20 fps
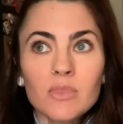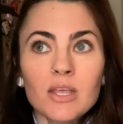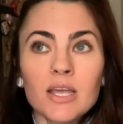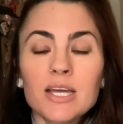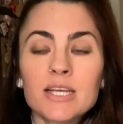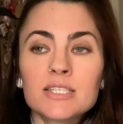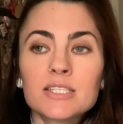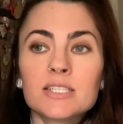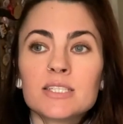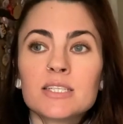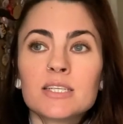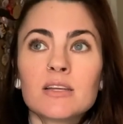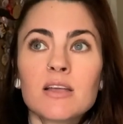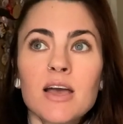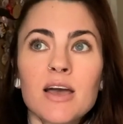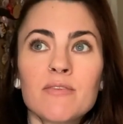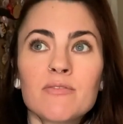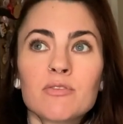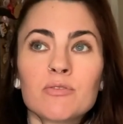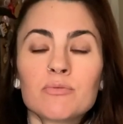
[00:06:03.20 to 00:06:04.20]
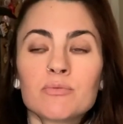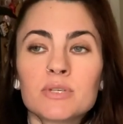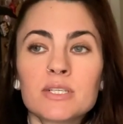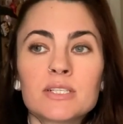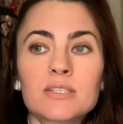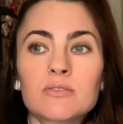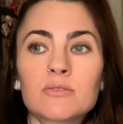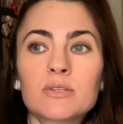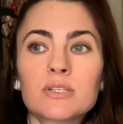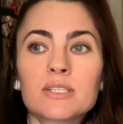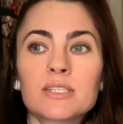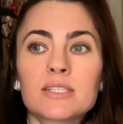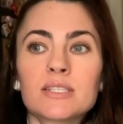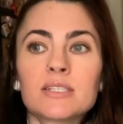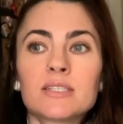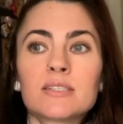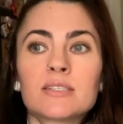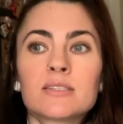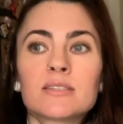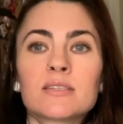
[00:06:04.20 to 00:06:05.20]
I just didn't have the
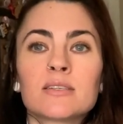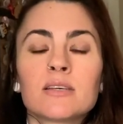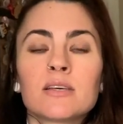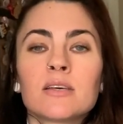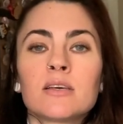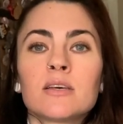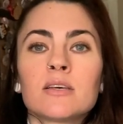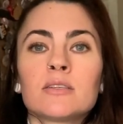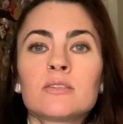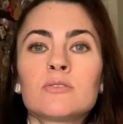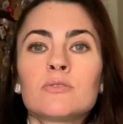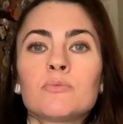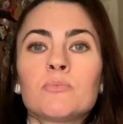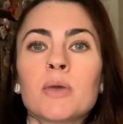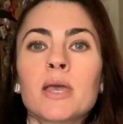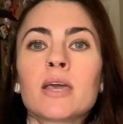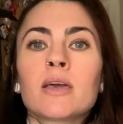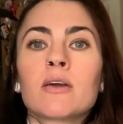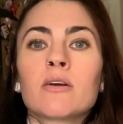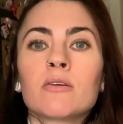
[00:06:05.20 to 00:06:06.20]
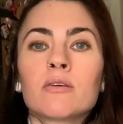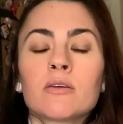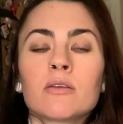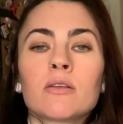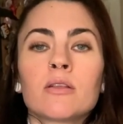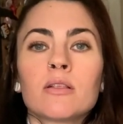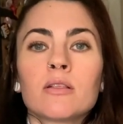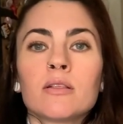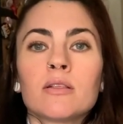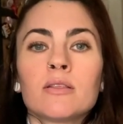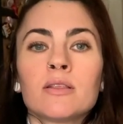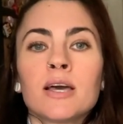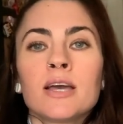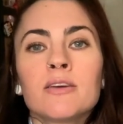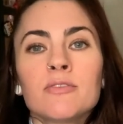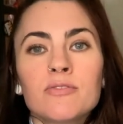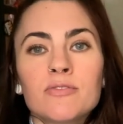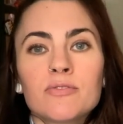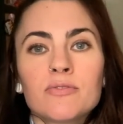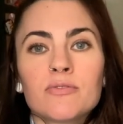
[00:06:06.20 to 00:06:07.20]
resources to make a good
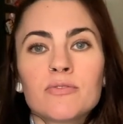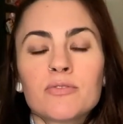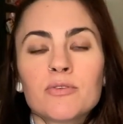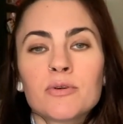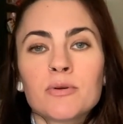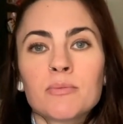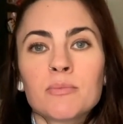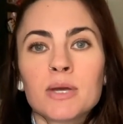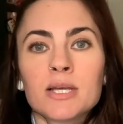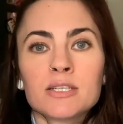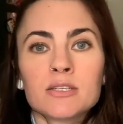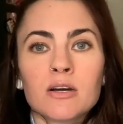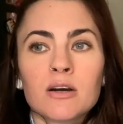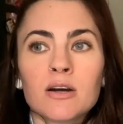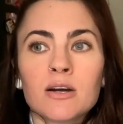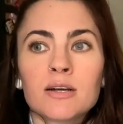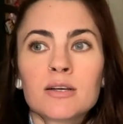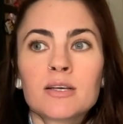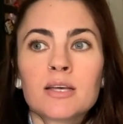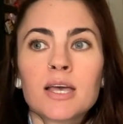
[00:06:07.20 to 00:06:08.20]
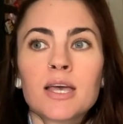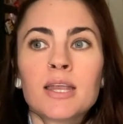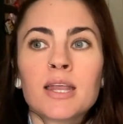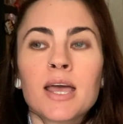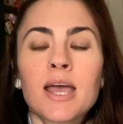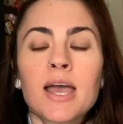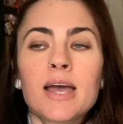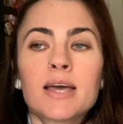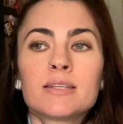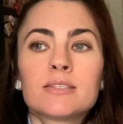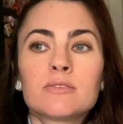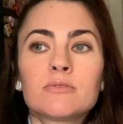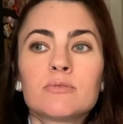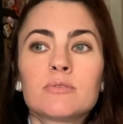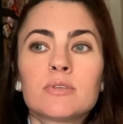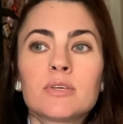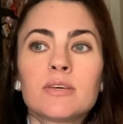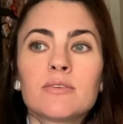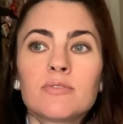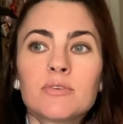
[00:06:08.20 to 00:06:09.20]
life for my dog, and I had to
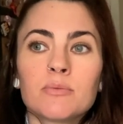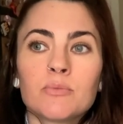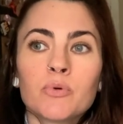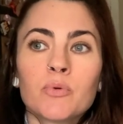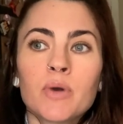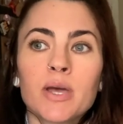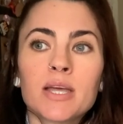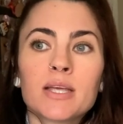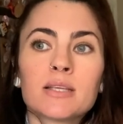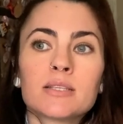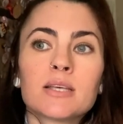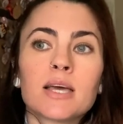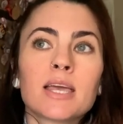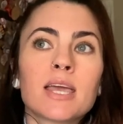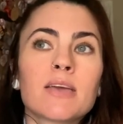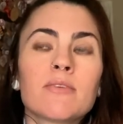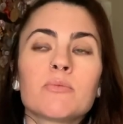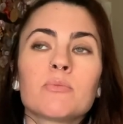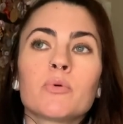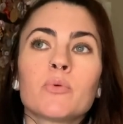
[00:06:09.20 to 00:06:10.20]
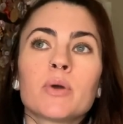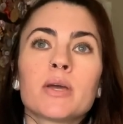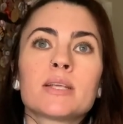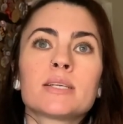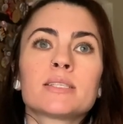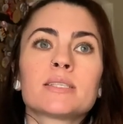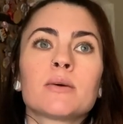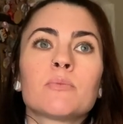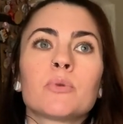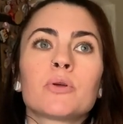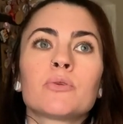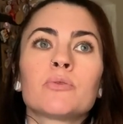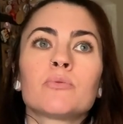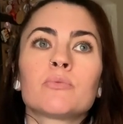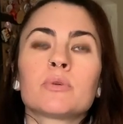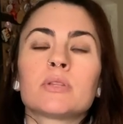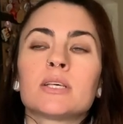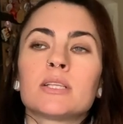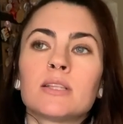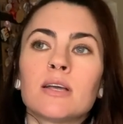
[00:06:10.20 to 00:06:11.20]
give him away. I gave him away to someone who
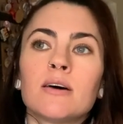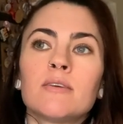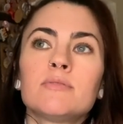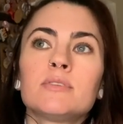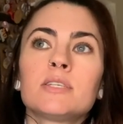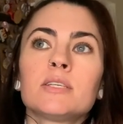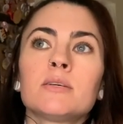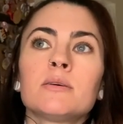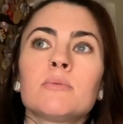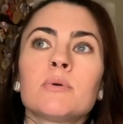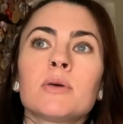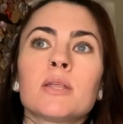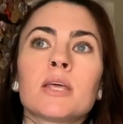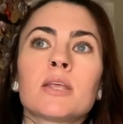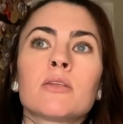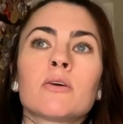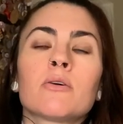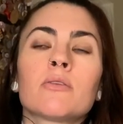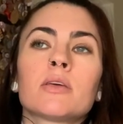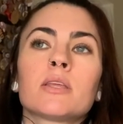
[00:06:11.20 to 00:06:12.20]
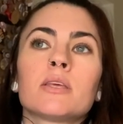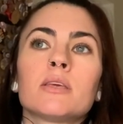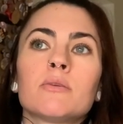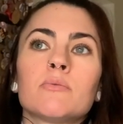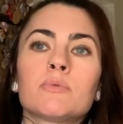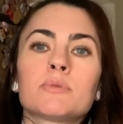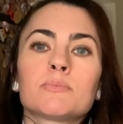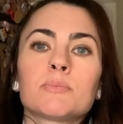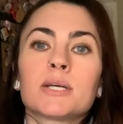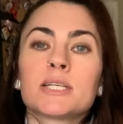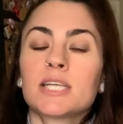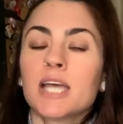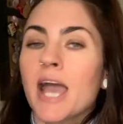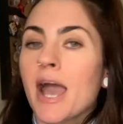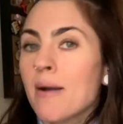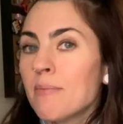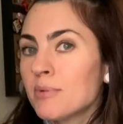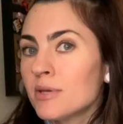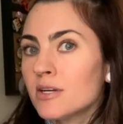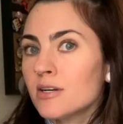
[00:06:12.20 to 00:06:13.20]
really loved him, and I know that he was much
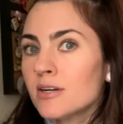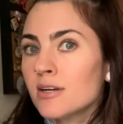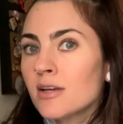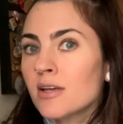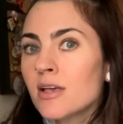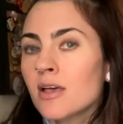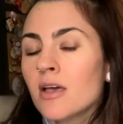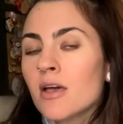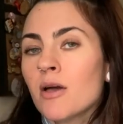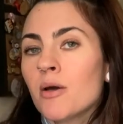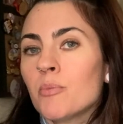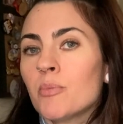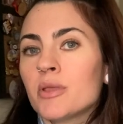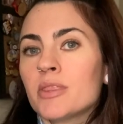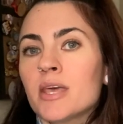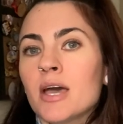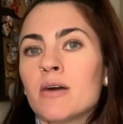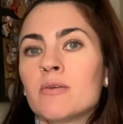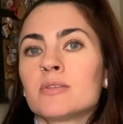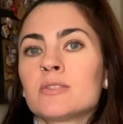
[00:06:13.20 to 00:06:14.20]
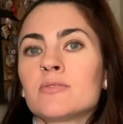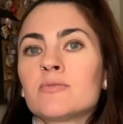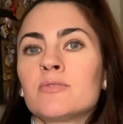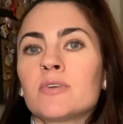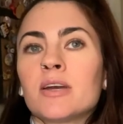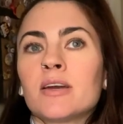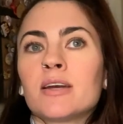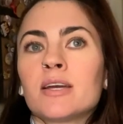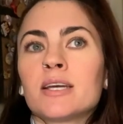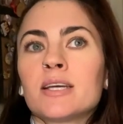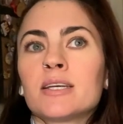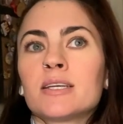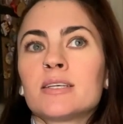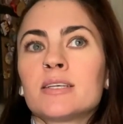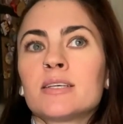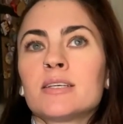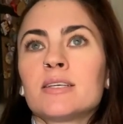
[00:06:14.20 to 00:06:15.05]
happier, but that was a very,